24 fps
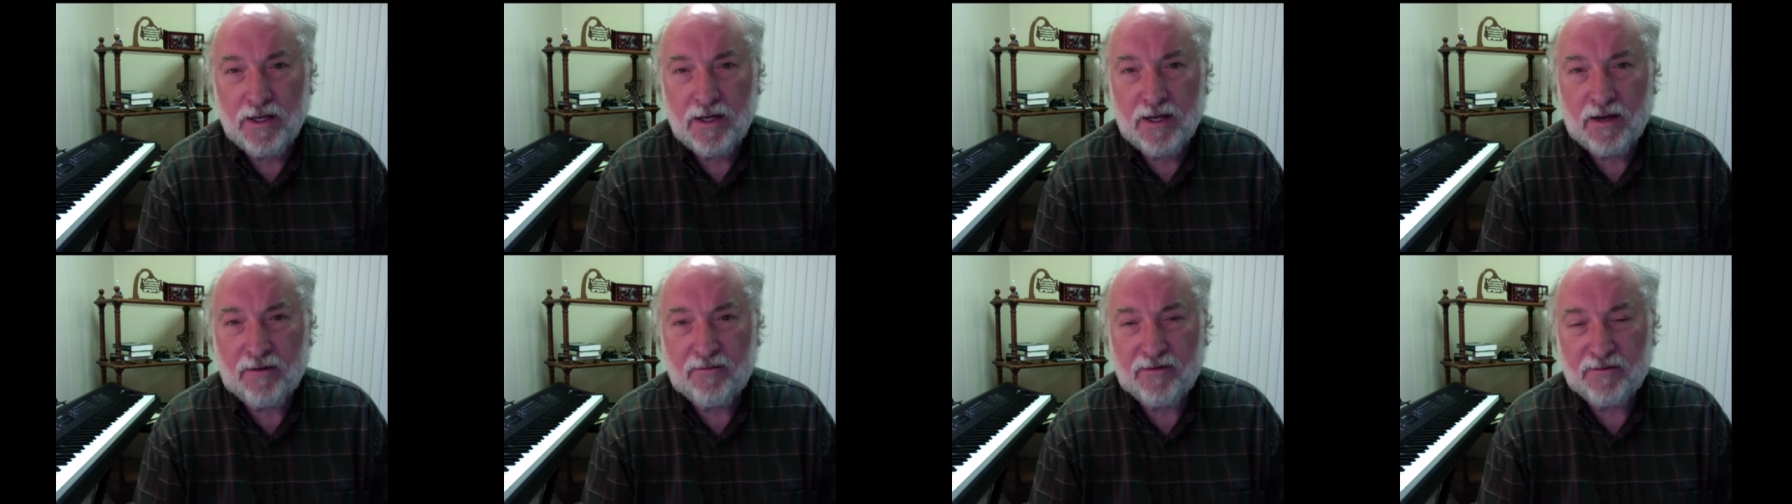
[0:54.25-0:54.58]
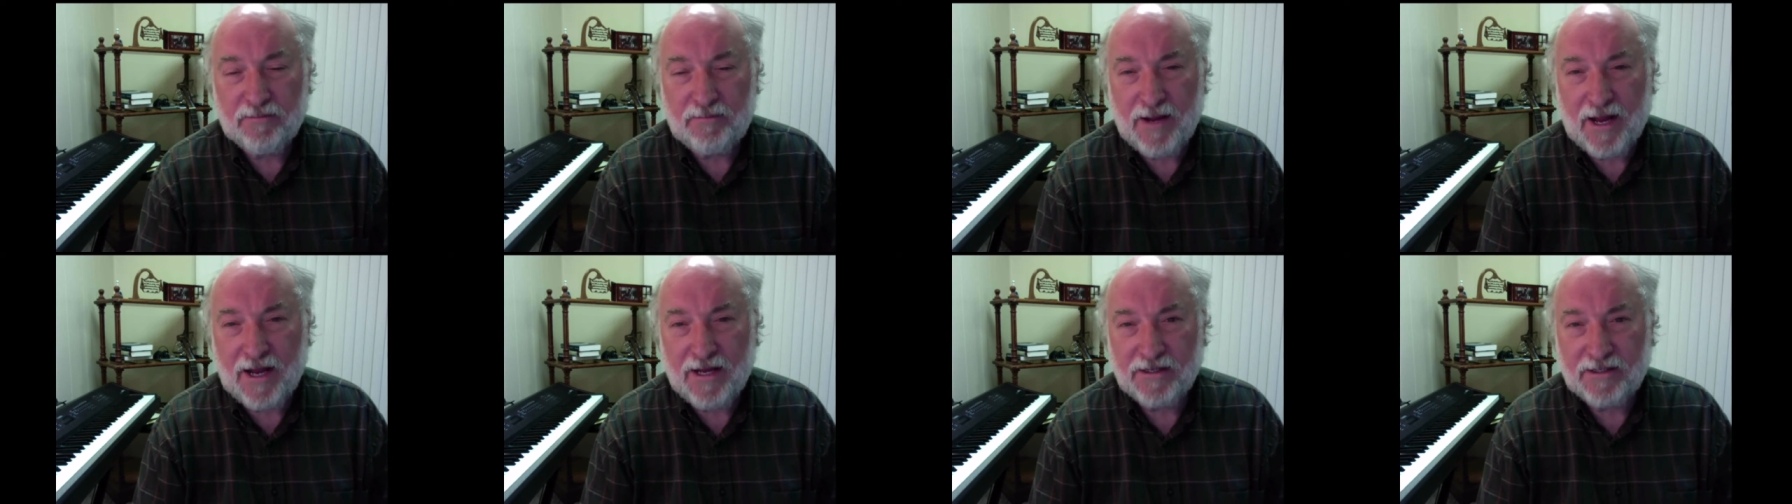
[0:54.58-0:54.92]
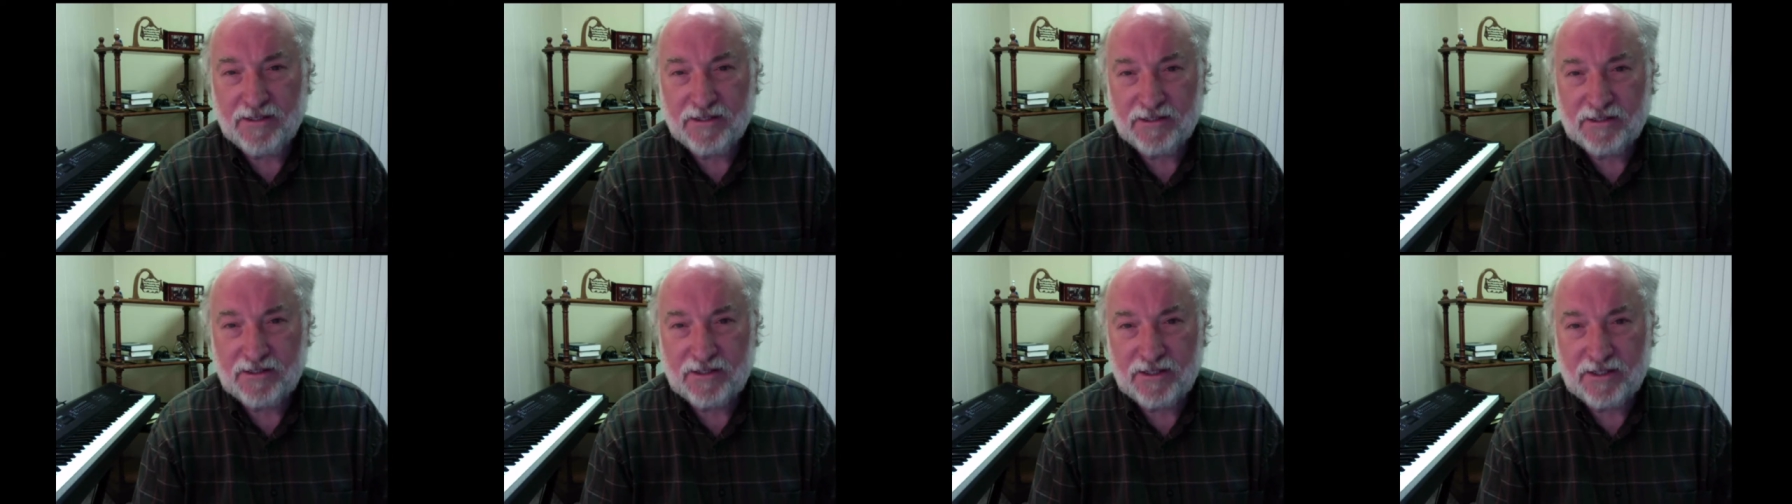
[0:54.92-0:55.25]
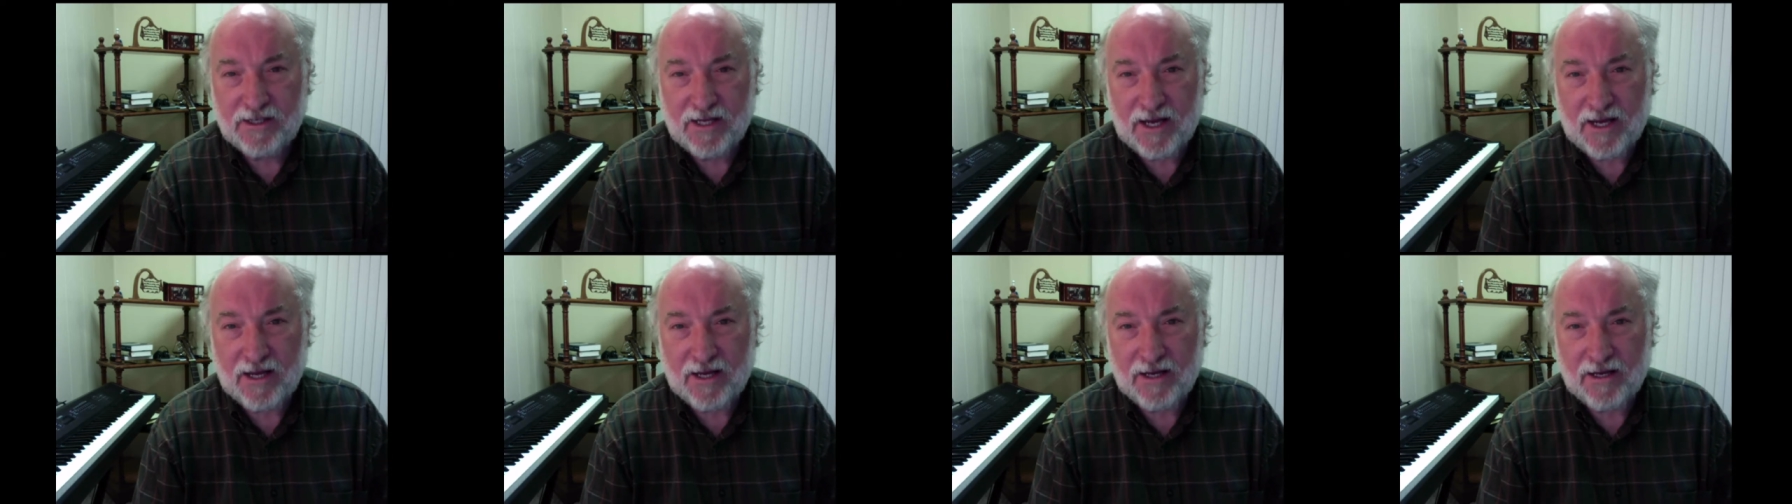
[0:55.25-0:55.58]
of the pages
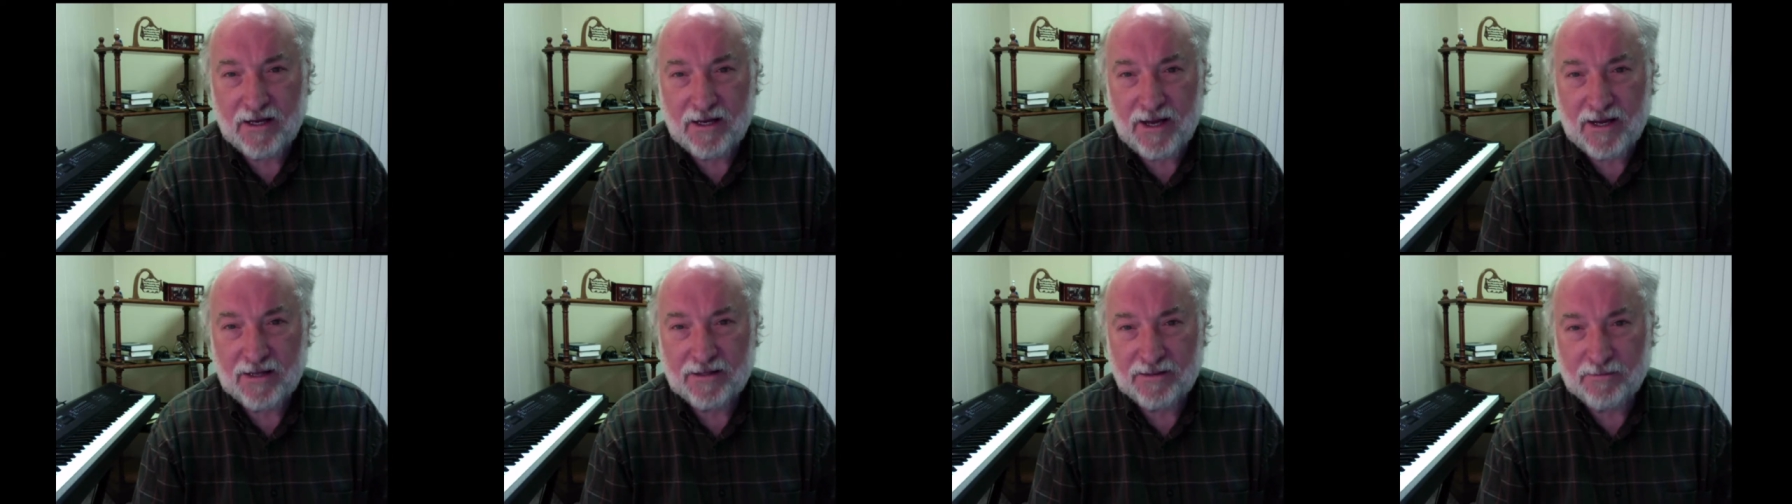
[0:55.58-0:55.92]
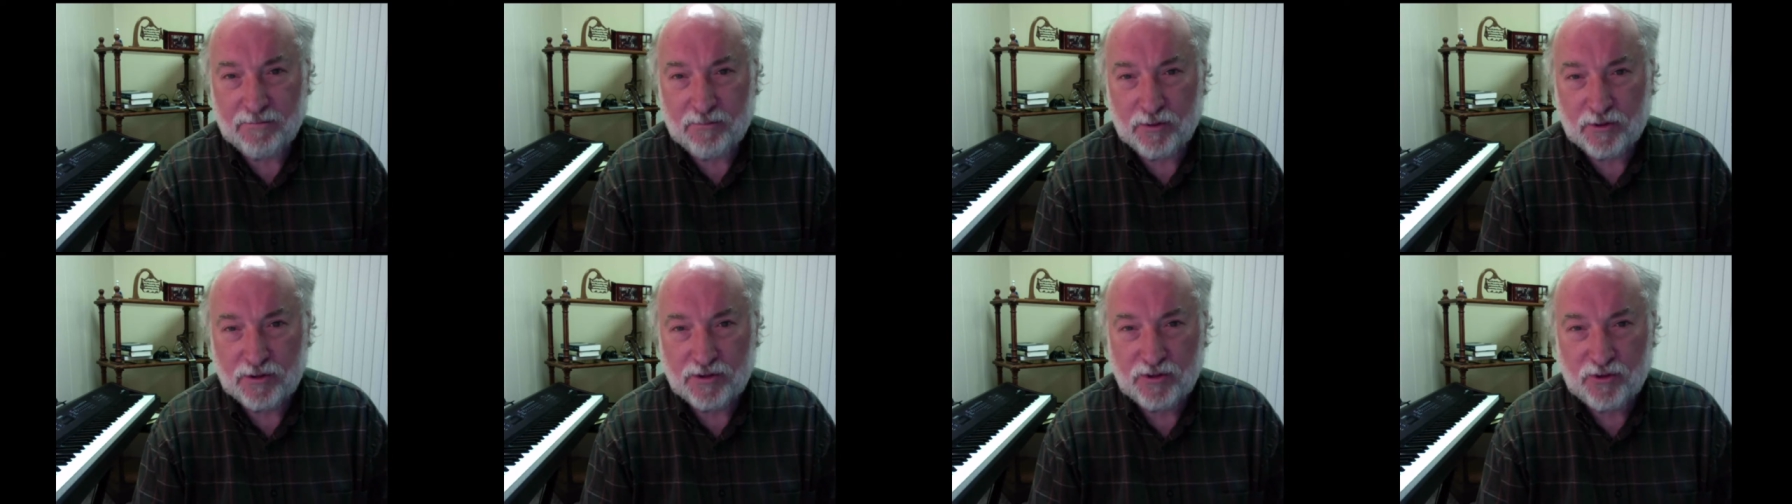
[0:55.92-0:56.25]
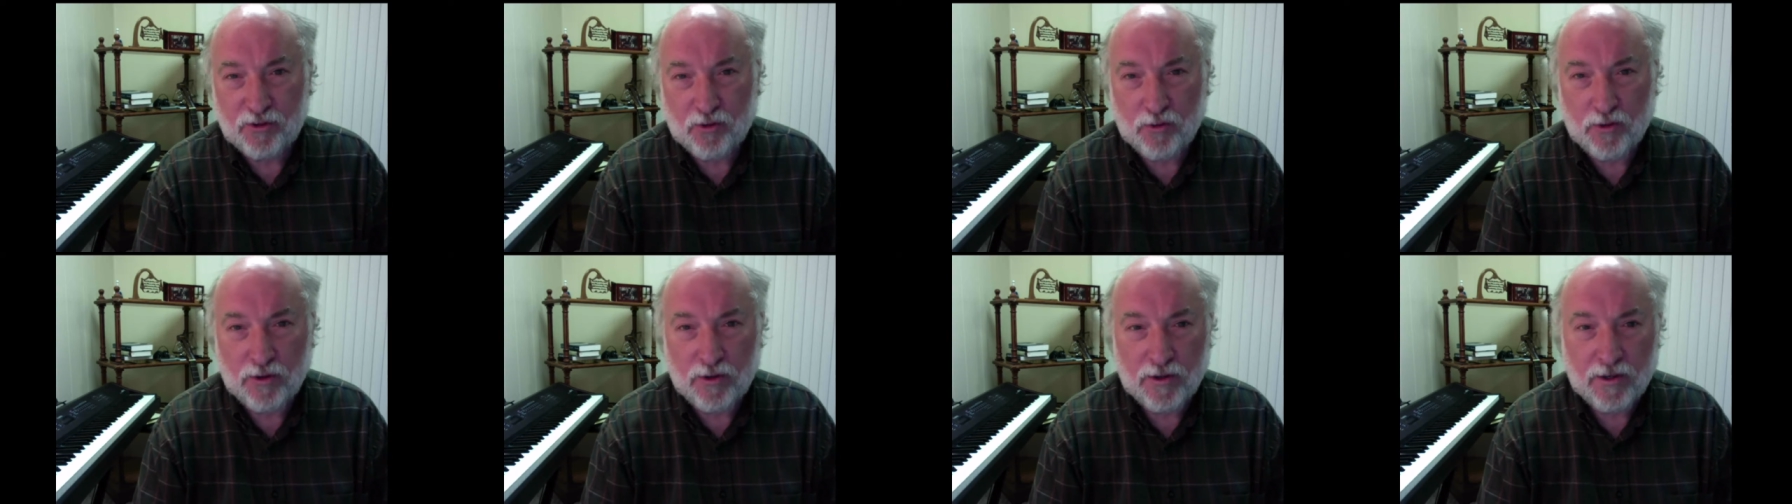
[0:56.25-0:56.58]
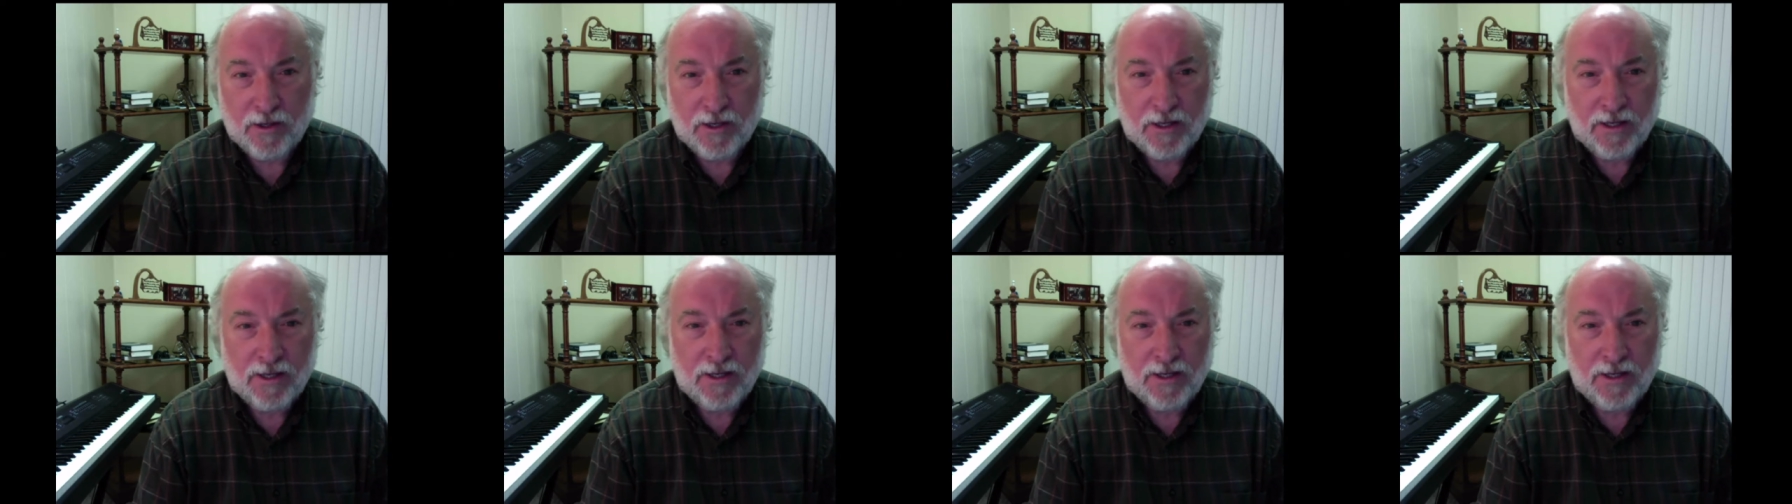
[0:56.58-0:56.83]
uh, at the bookstore.